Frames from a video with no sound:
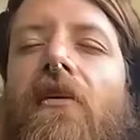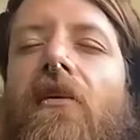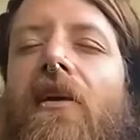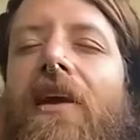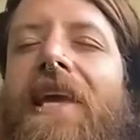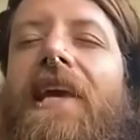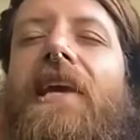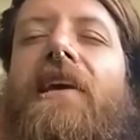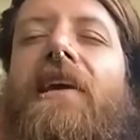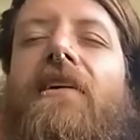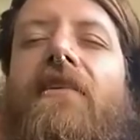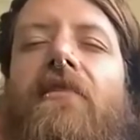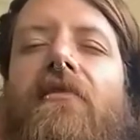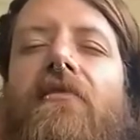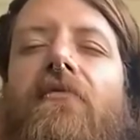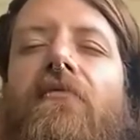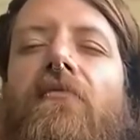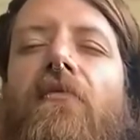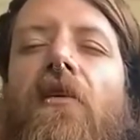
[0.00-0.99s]

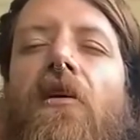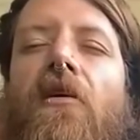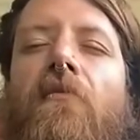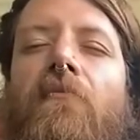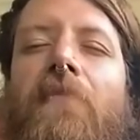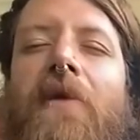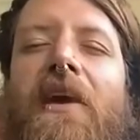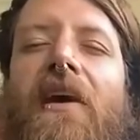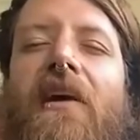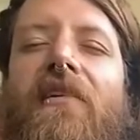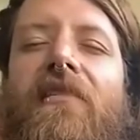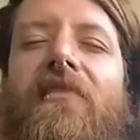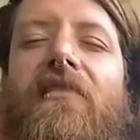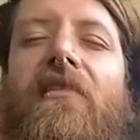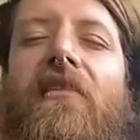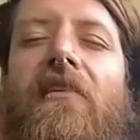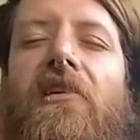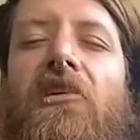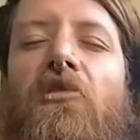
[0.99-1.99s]
ease because
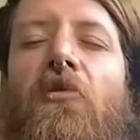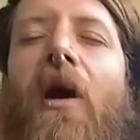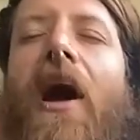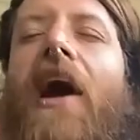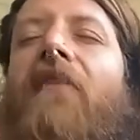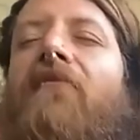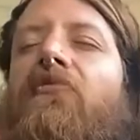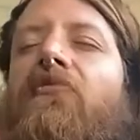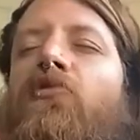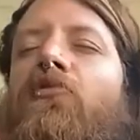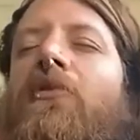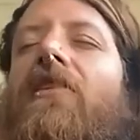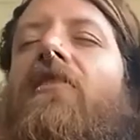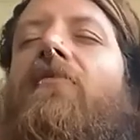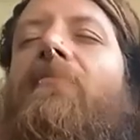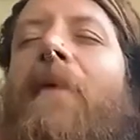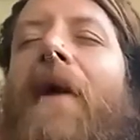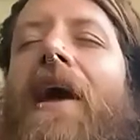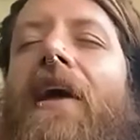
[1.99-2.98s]
you have to
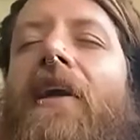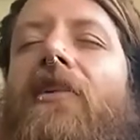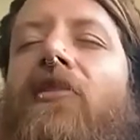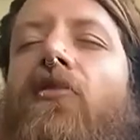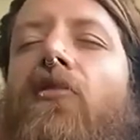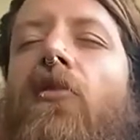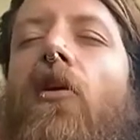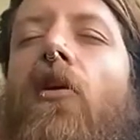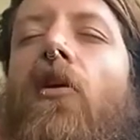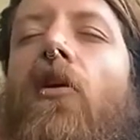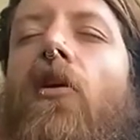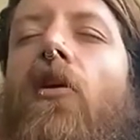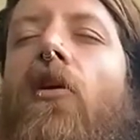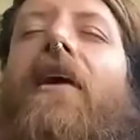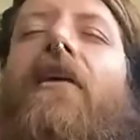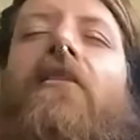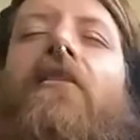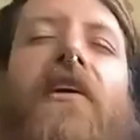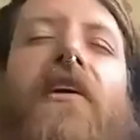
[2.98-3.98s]
expand your
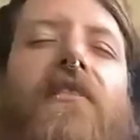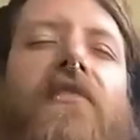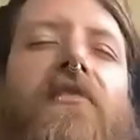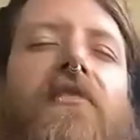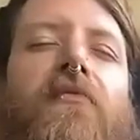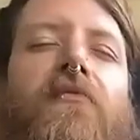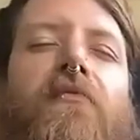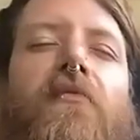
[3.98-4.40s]
awareness.